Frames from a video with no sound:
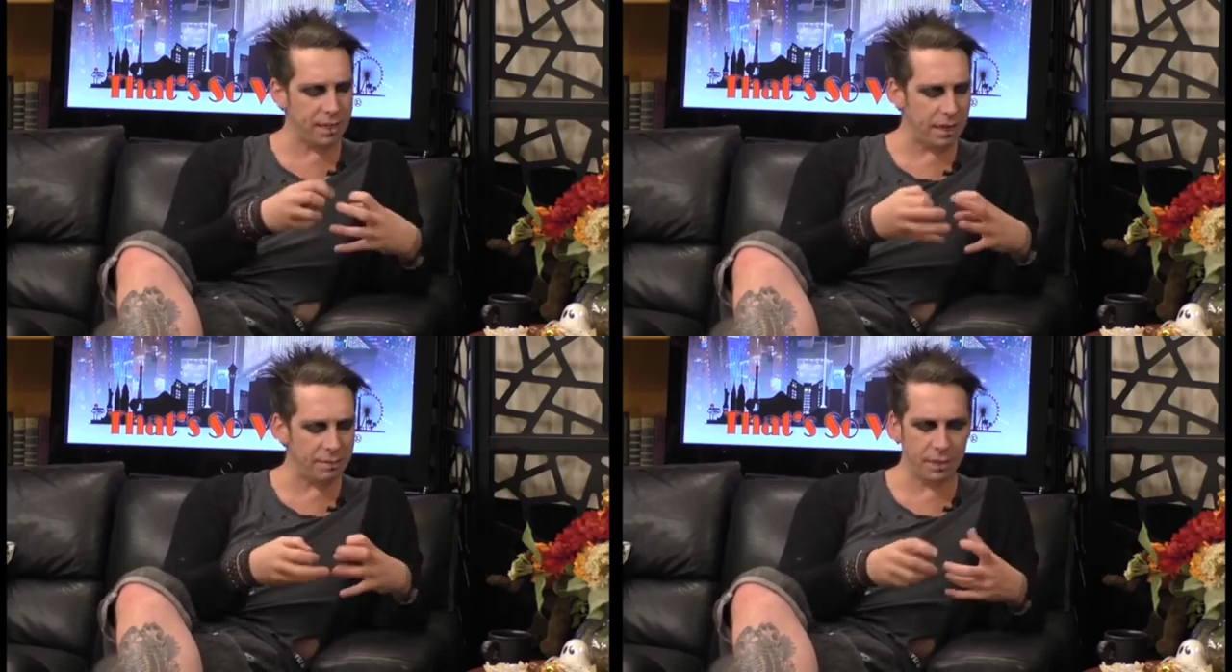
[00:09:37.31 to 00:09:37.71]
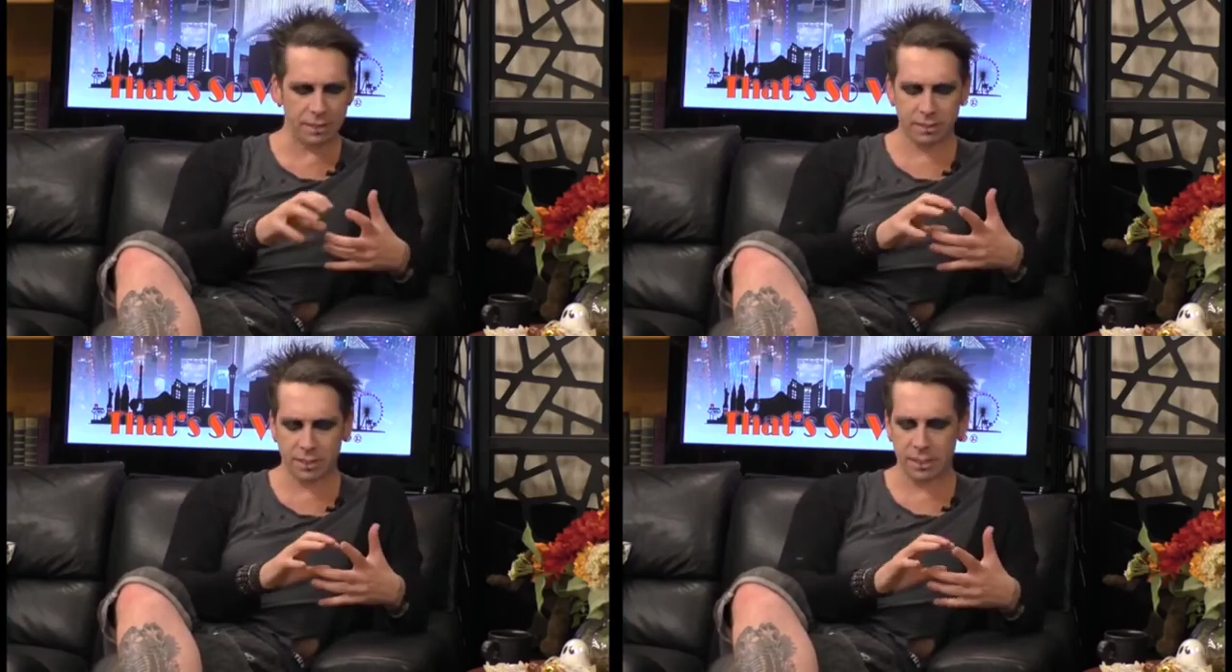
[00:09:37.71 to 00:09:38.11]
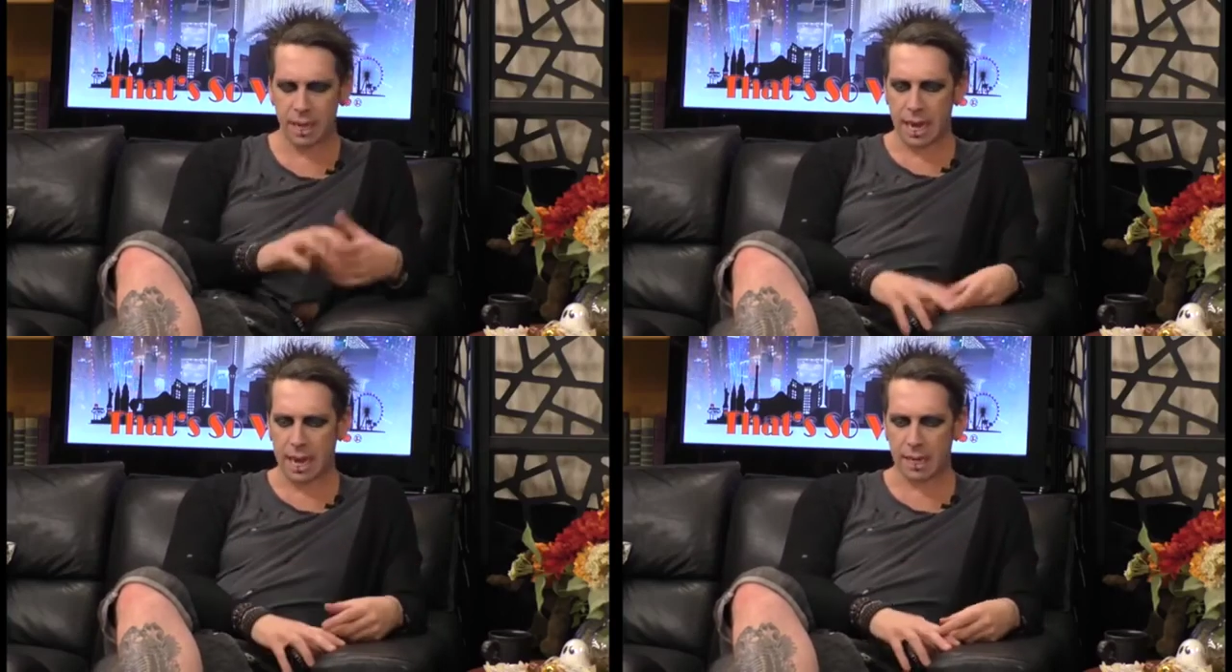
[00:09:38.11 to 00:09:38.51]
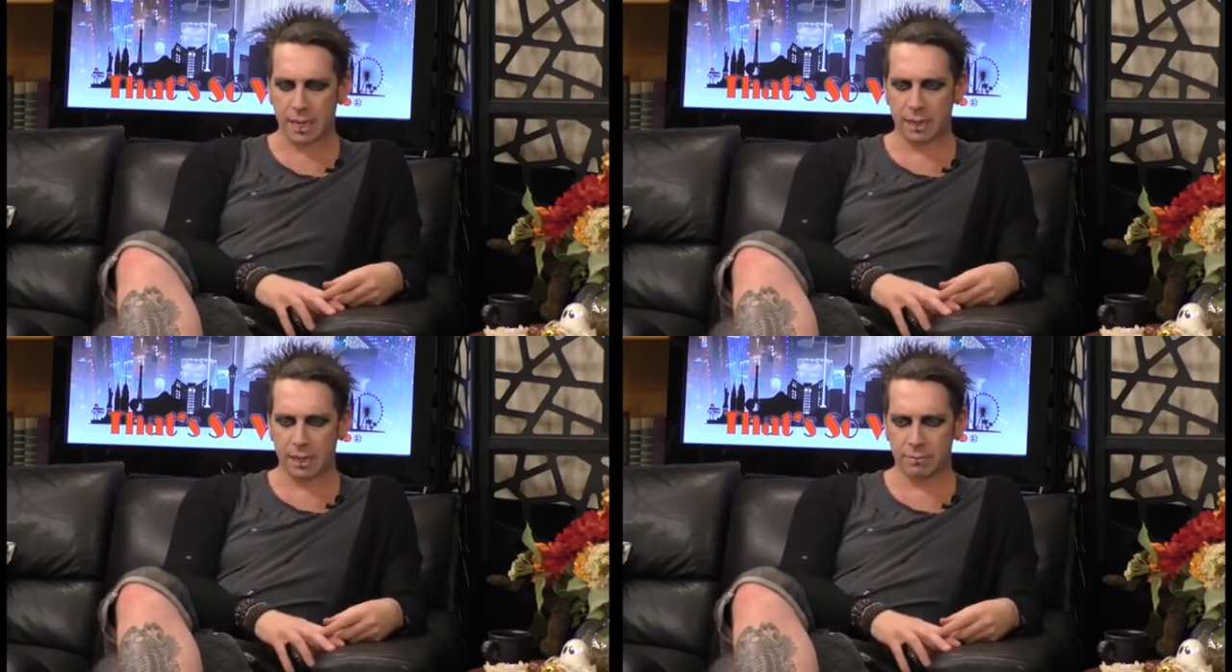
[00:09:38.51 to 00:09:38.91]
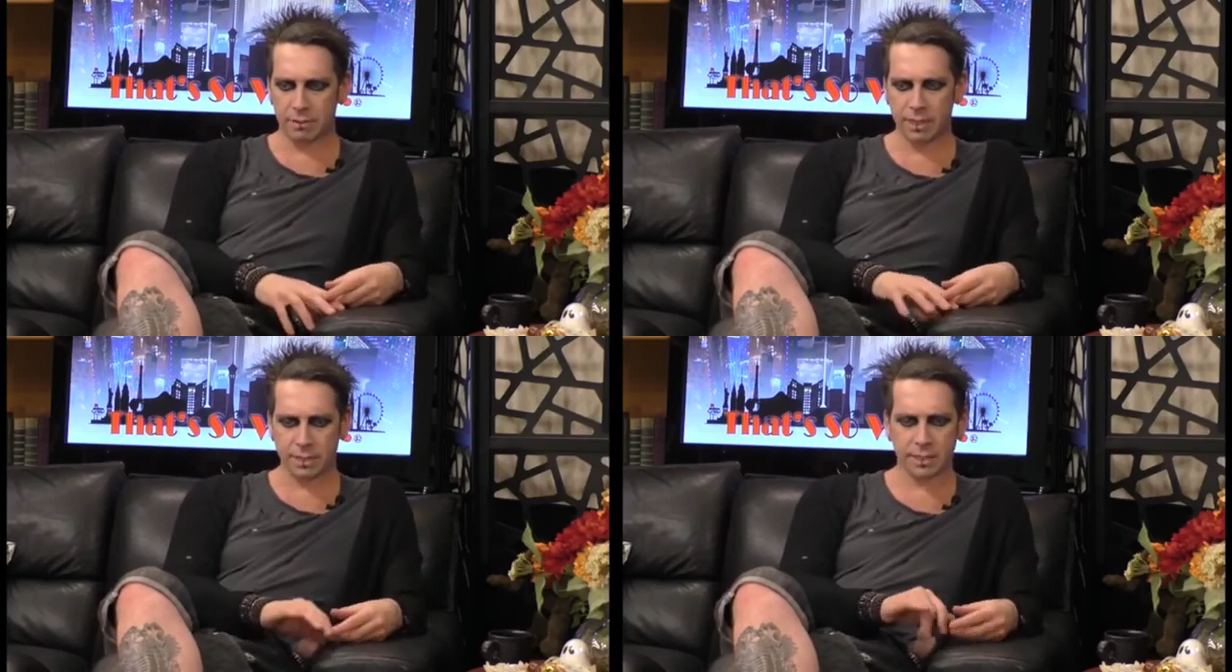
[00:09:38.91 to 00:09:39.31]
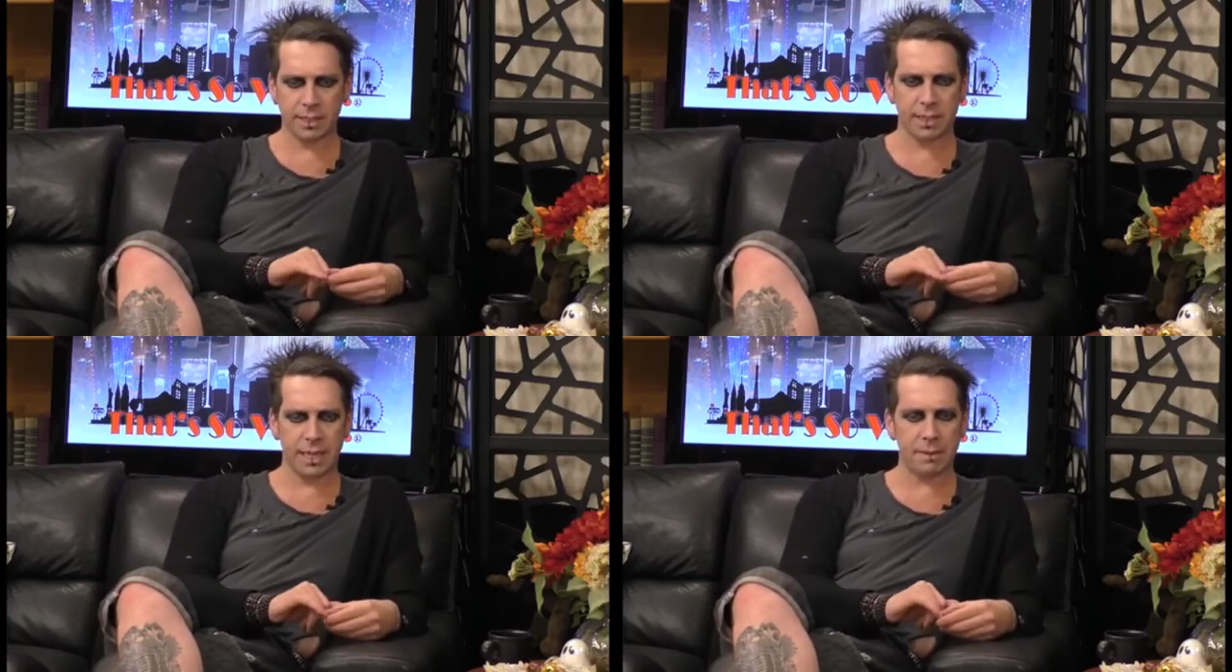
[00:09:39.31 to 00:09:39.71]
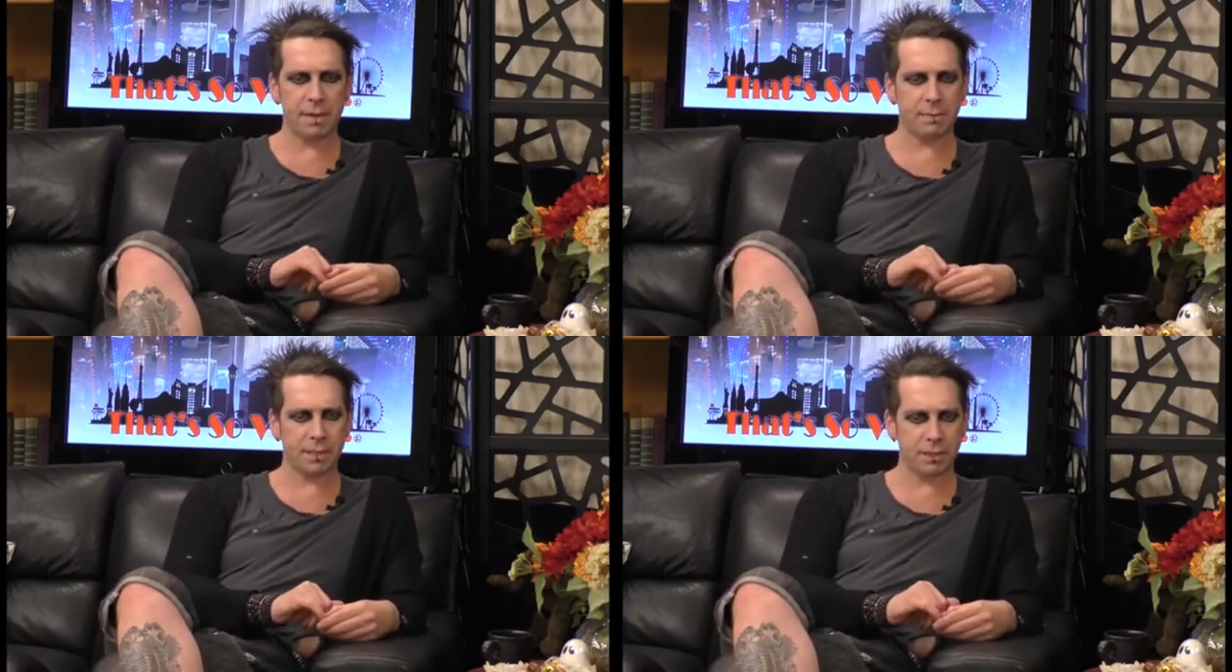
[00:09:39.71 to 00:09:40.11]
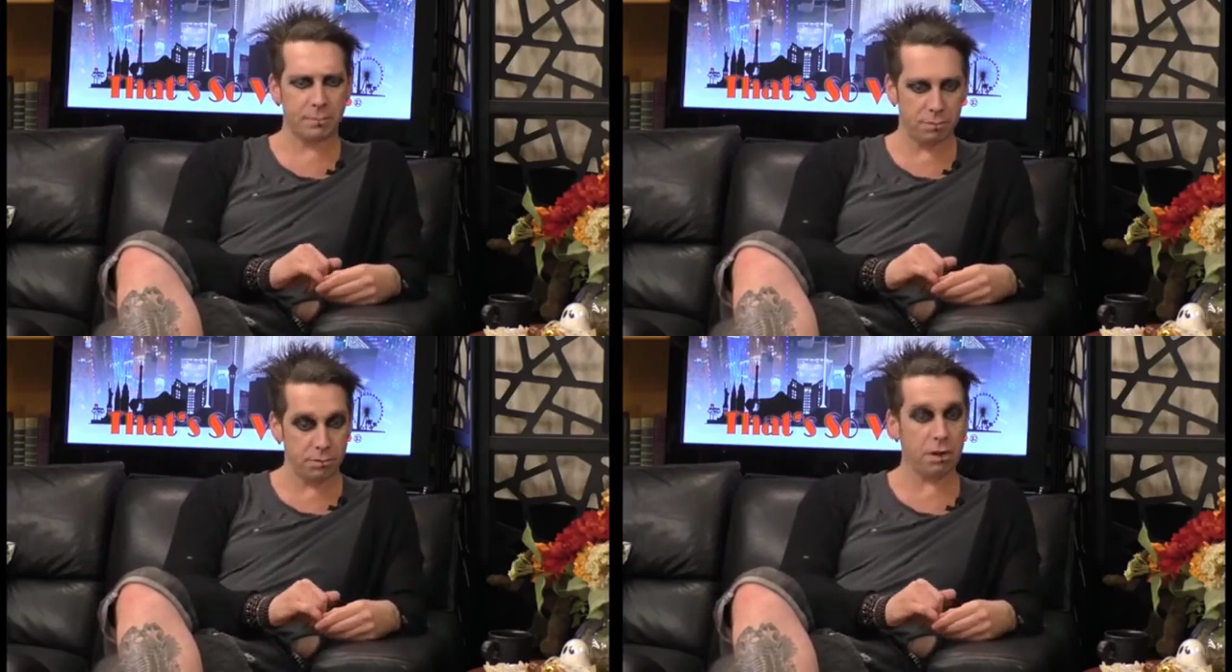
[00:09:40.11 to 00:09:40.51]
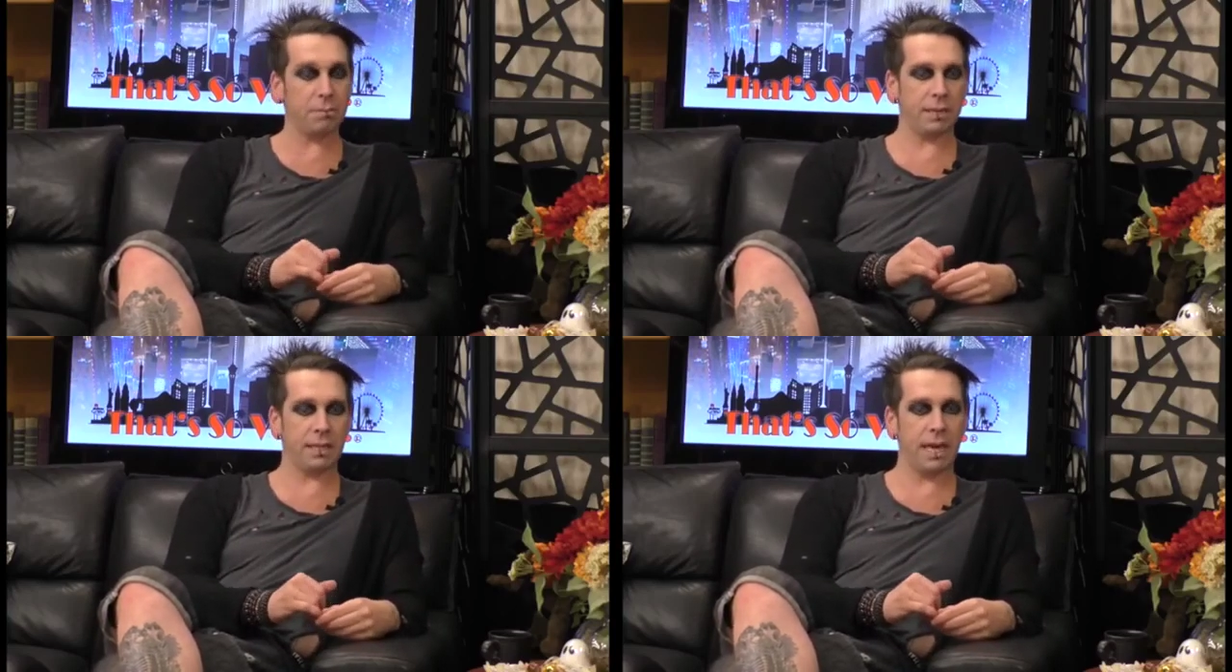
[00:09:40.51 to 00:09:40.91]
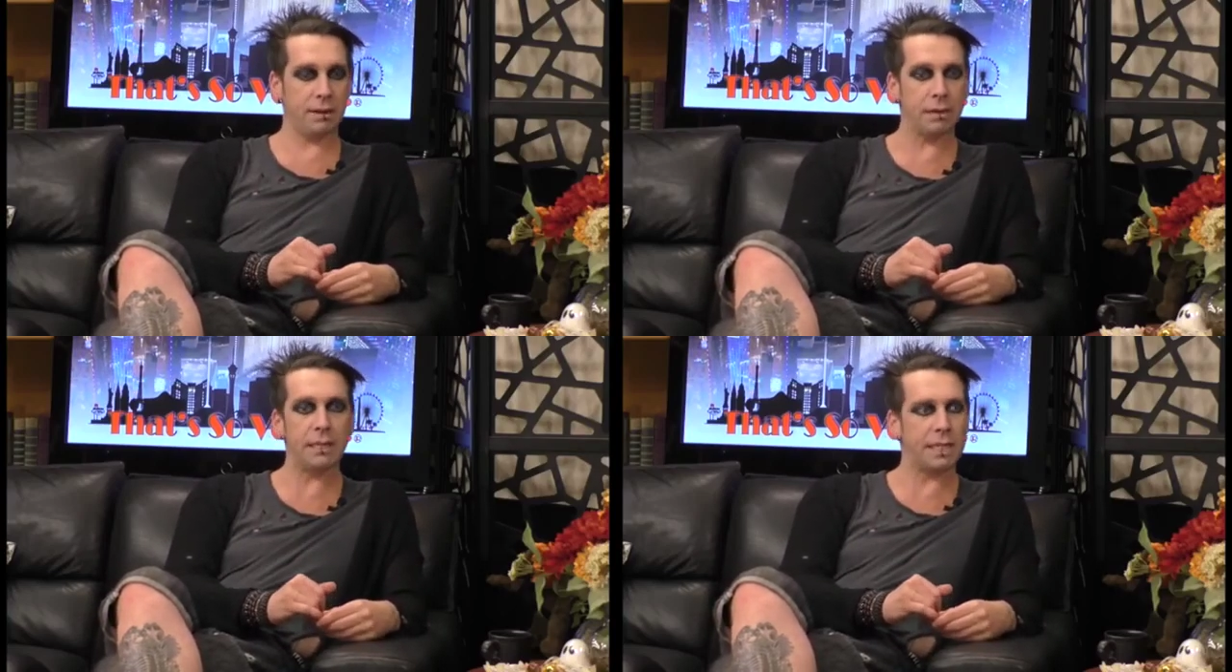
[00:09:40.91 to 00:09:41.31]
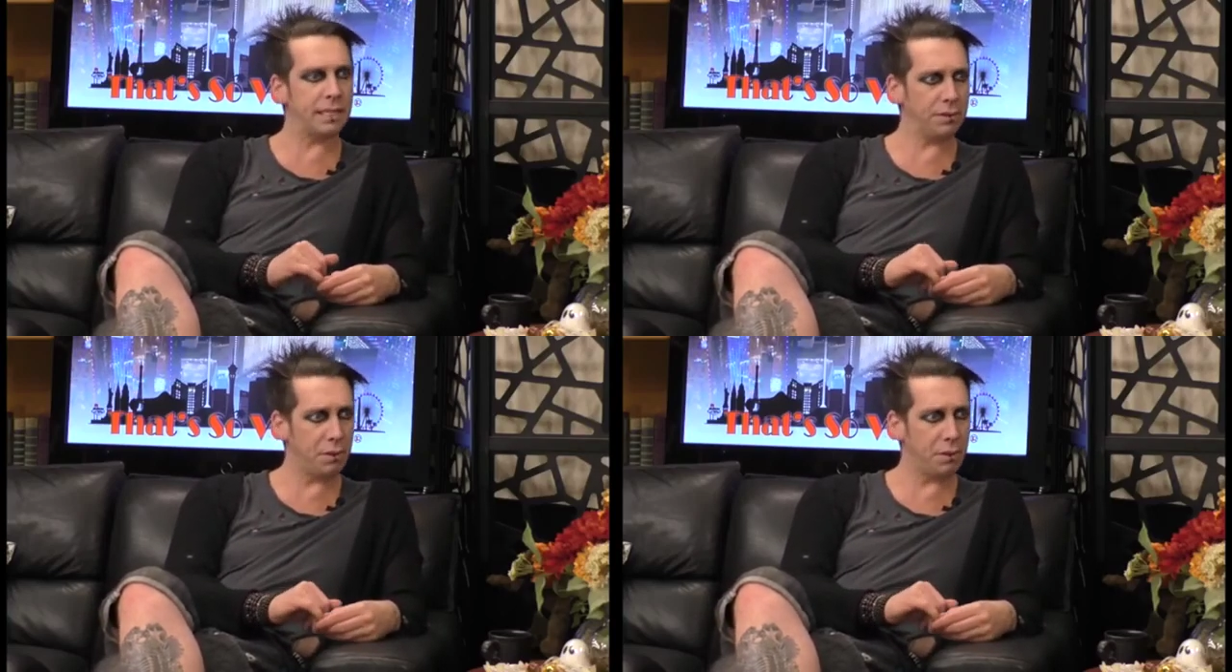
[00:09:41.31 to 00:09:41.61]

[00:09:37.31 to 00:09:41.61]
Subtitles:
I realistically came out of my shell properly at around the age of